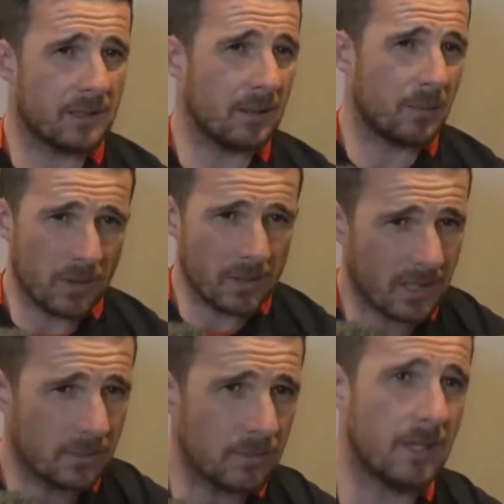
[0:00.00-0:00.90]
To be
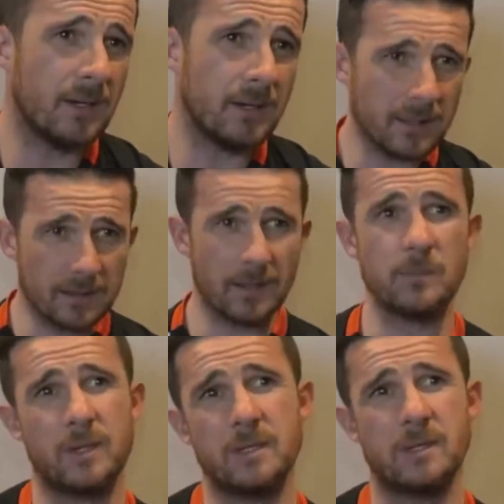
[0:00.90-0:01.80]
honest, I don't need to really tell
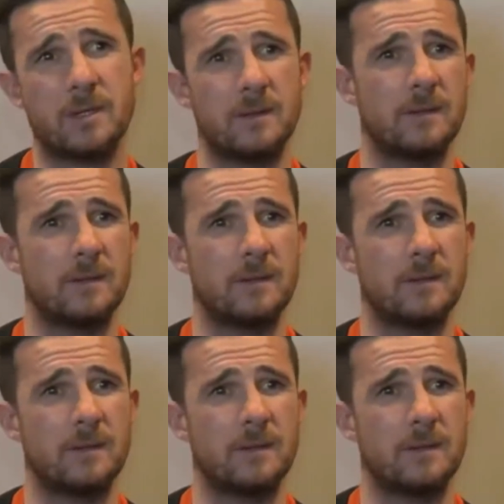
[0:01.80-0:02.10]
them, because